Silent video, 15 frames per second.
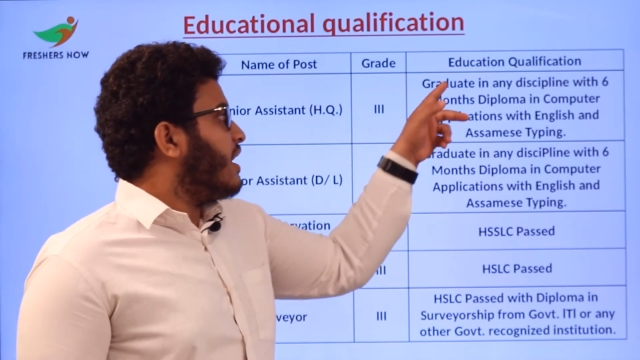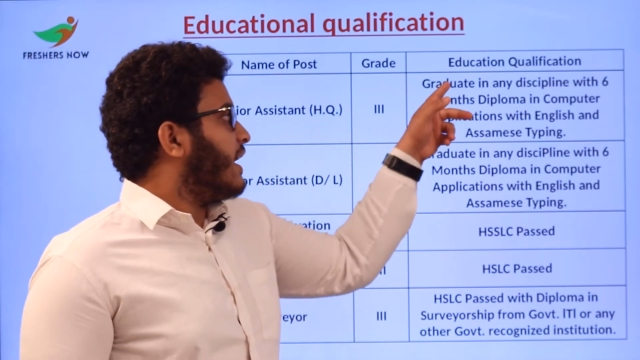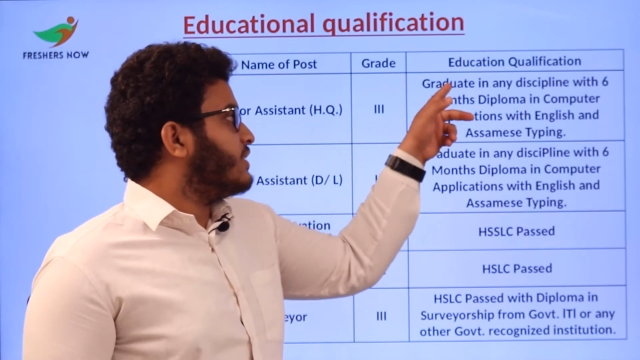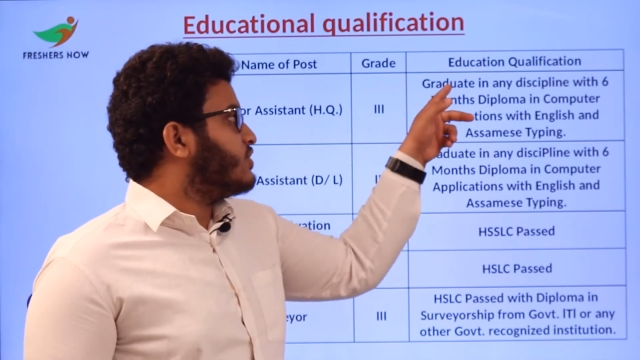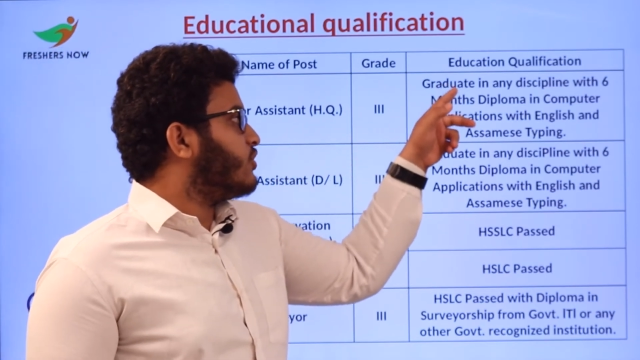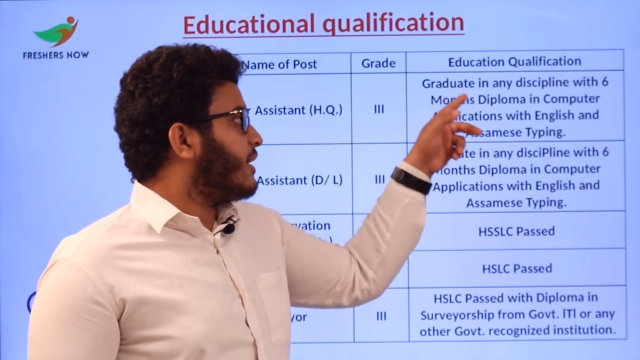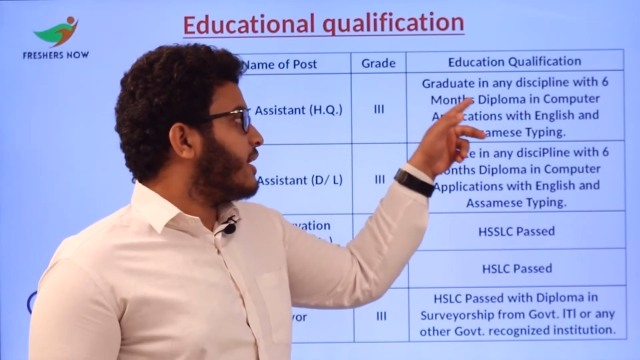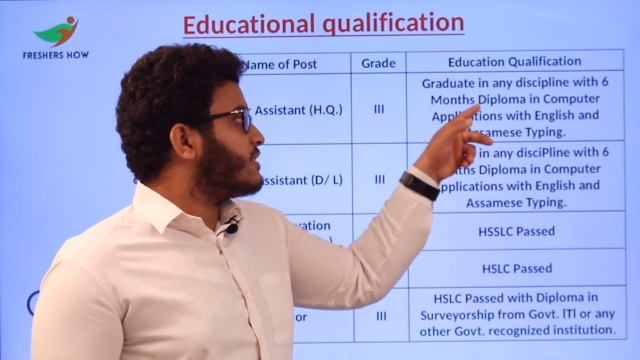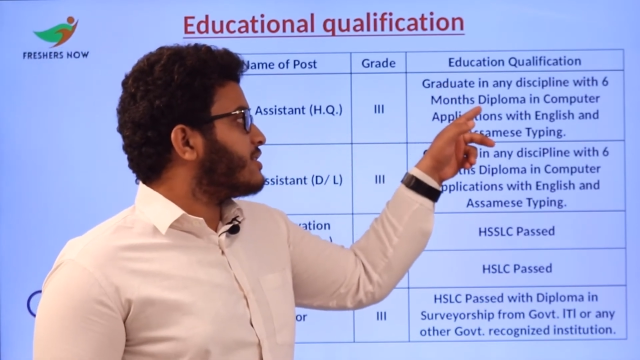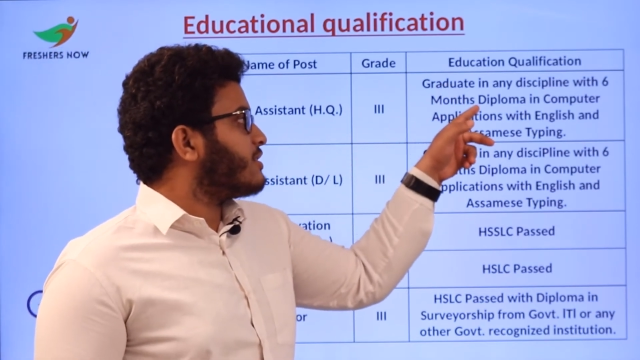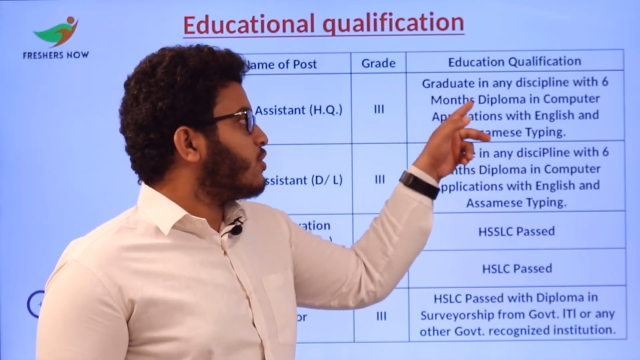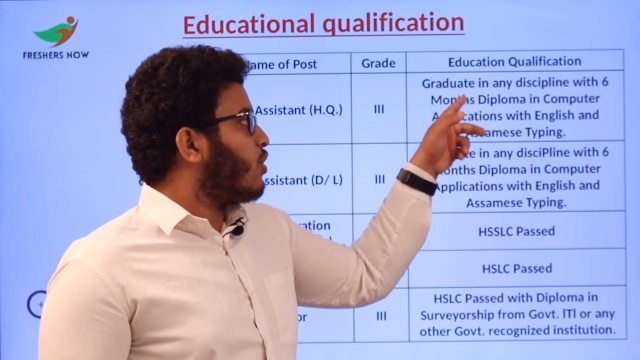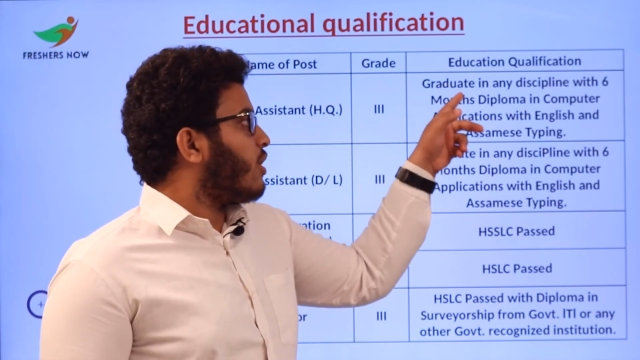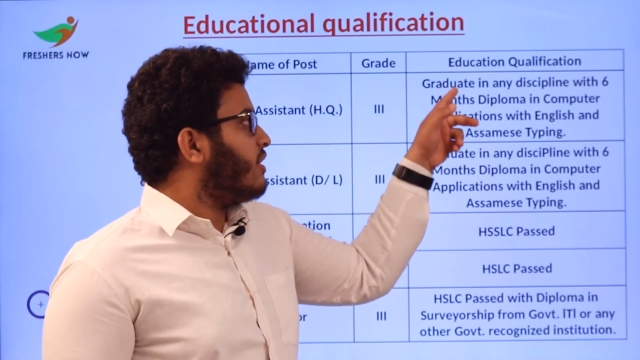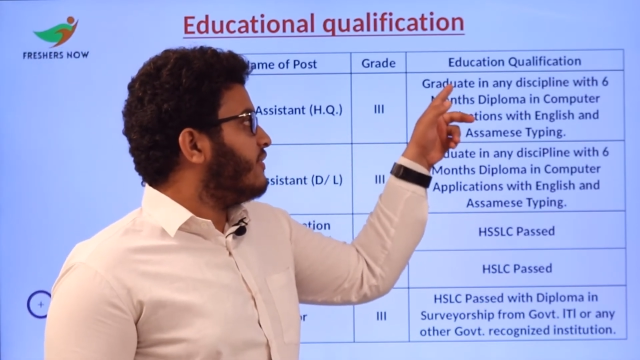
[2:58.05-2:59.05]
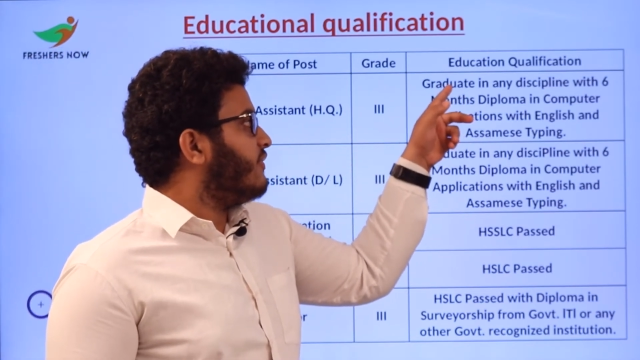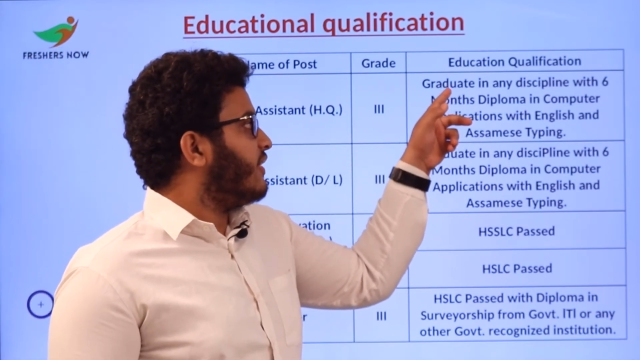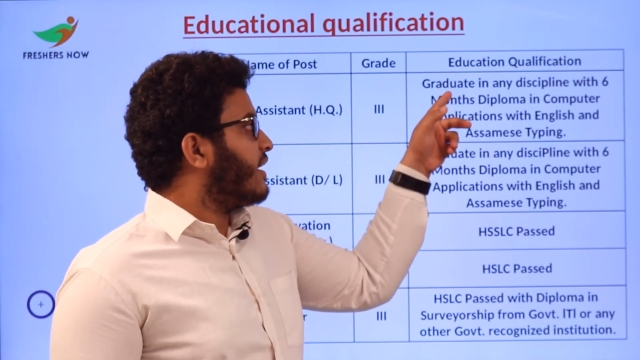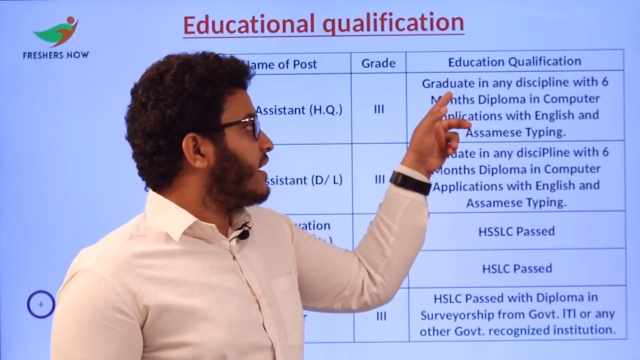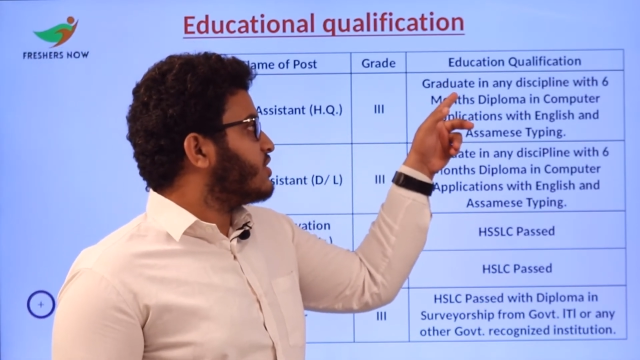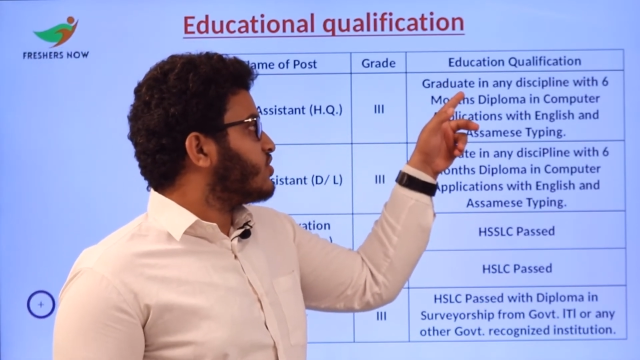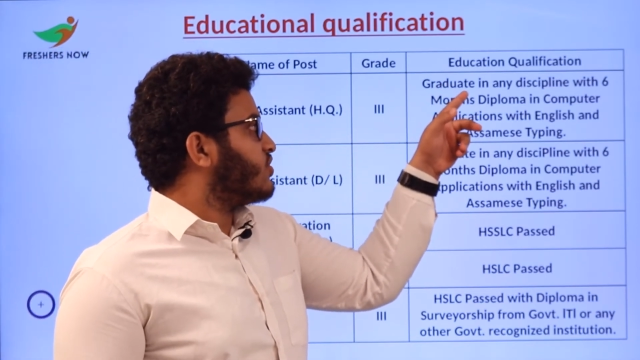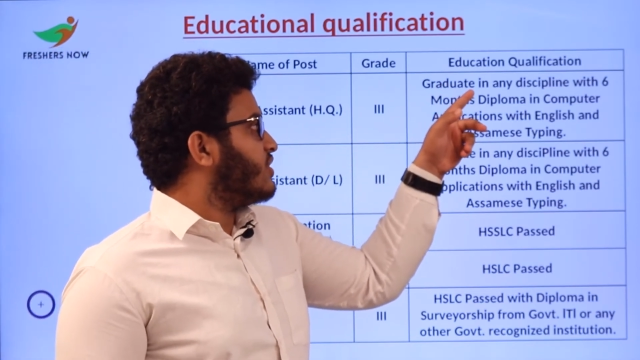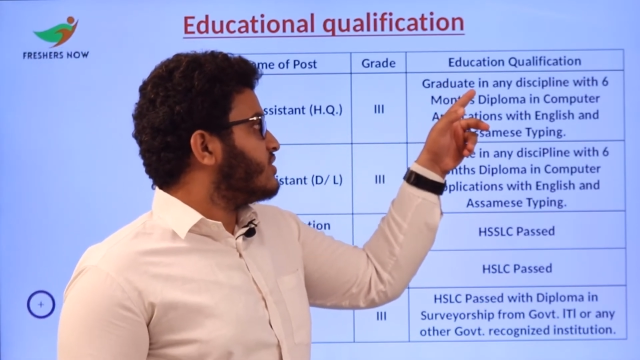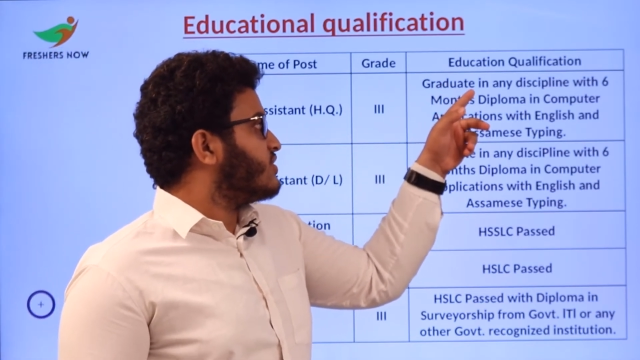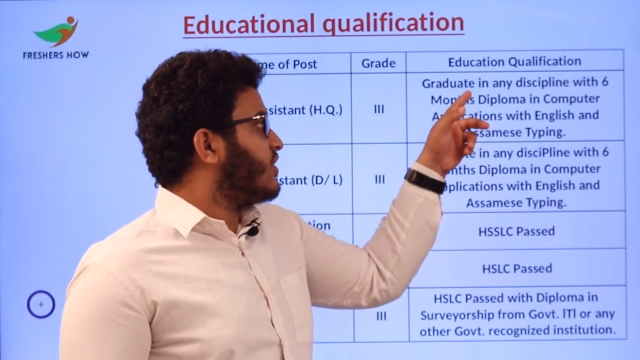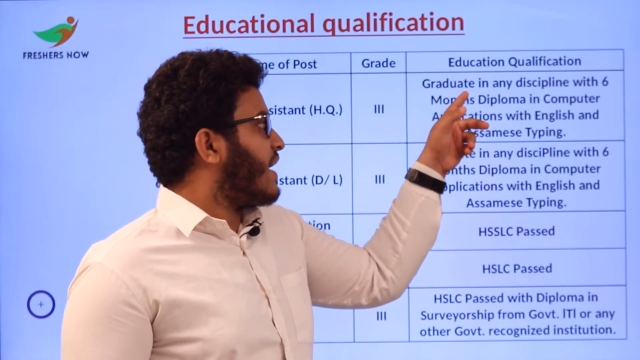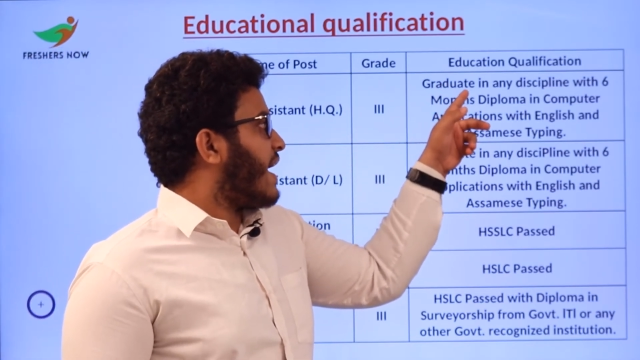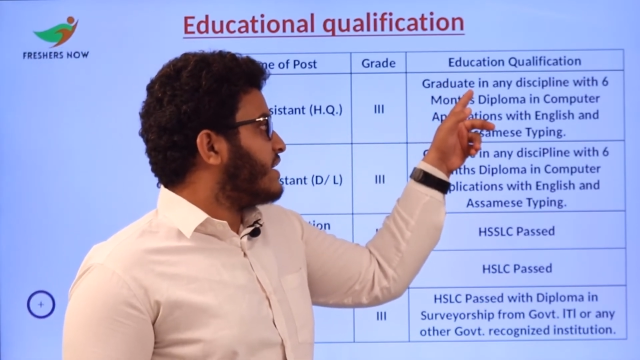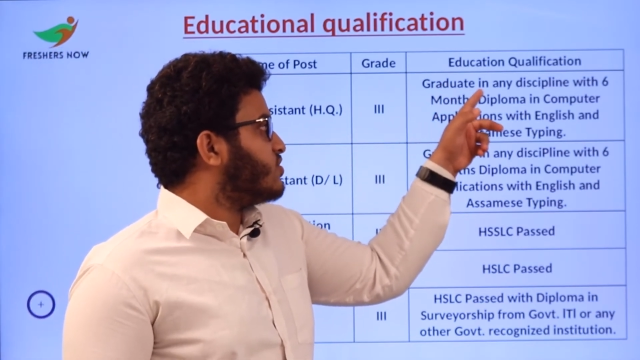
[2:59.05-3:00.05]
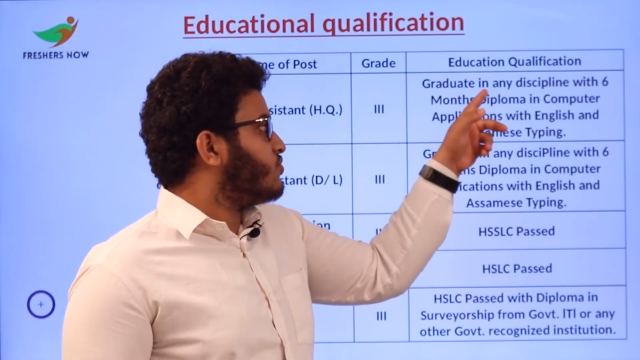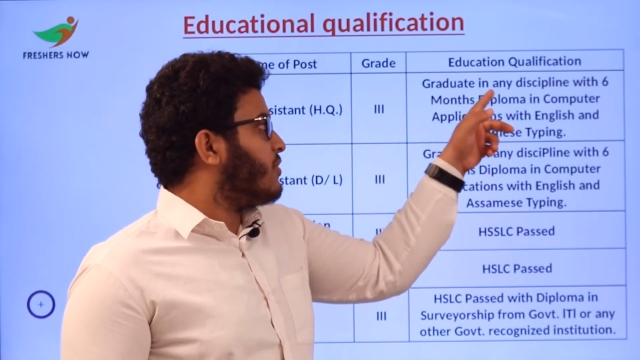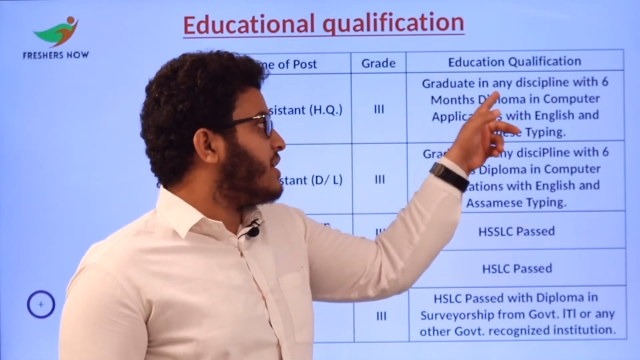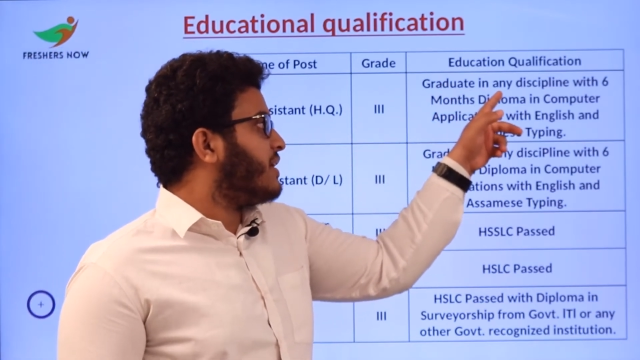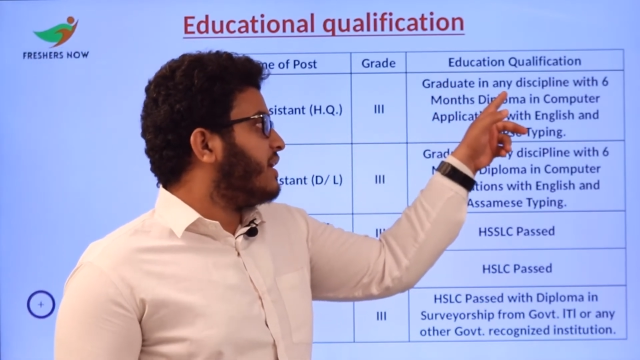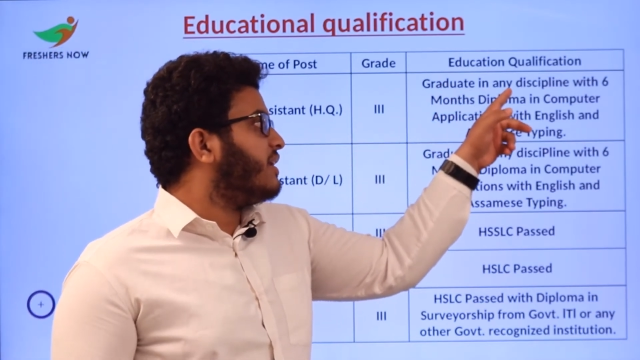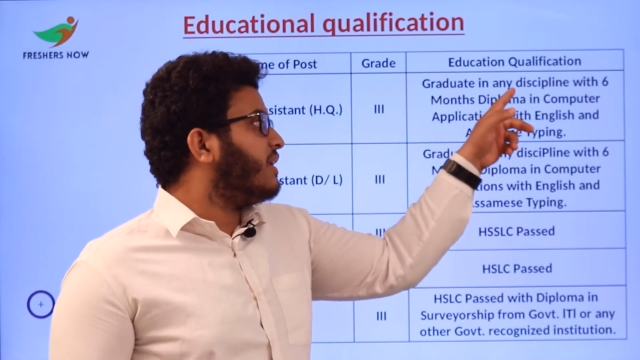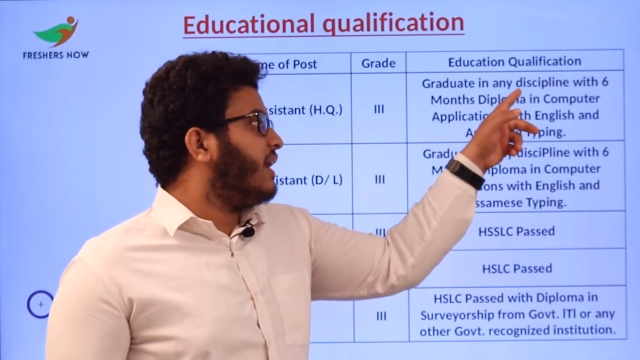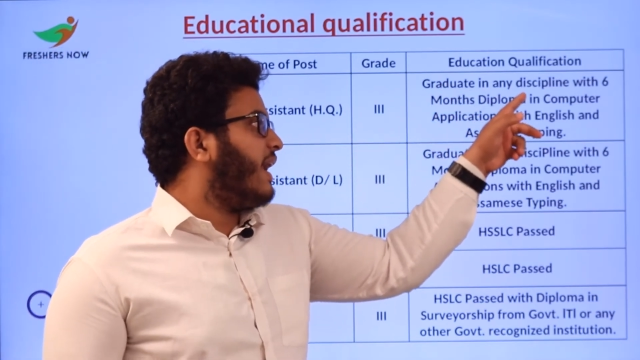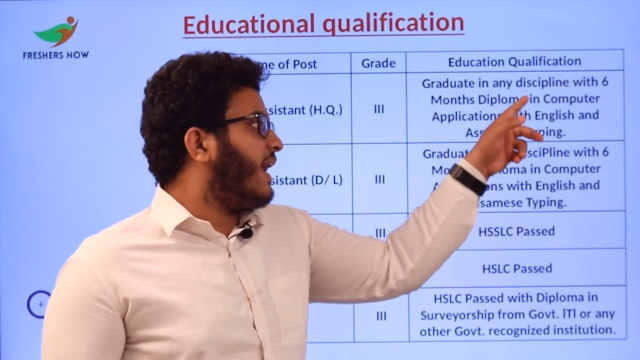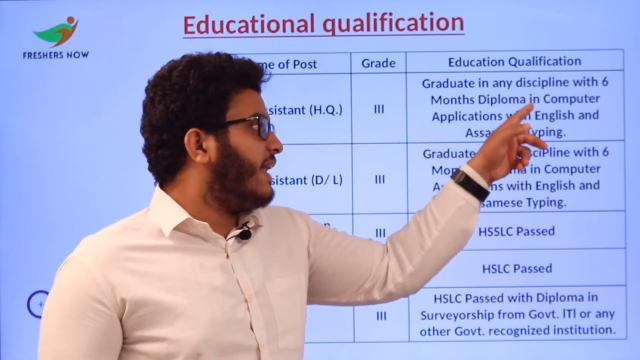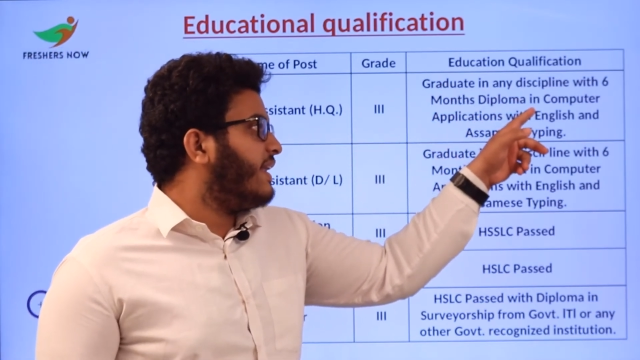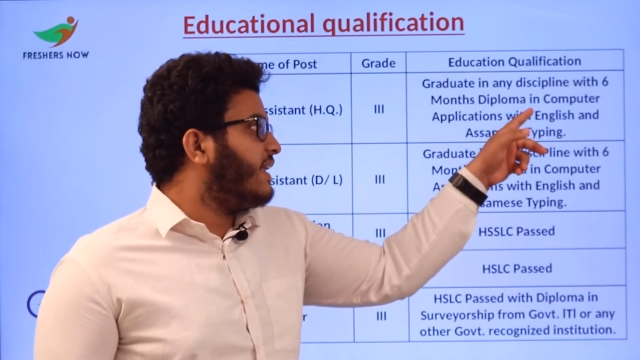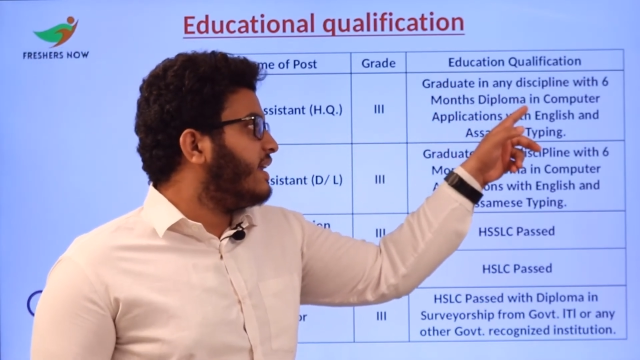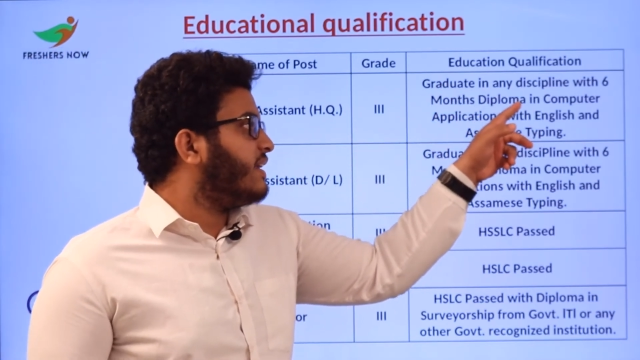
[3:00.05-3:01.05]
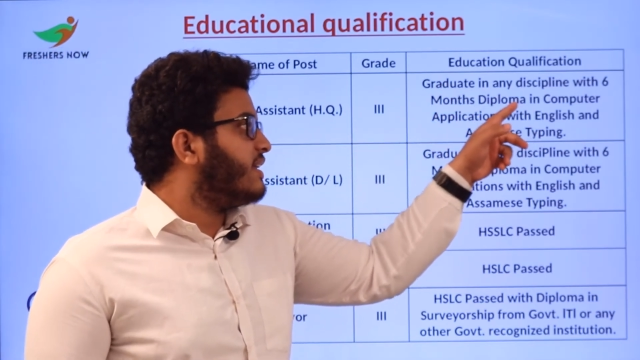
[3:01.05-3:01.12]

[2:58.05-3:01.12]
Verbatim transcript: education qualification is graduate in any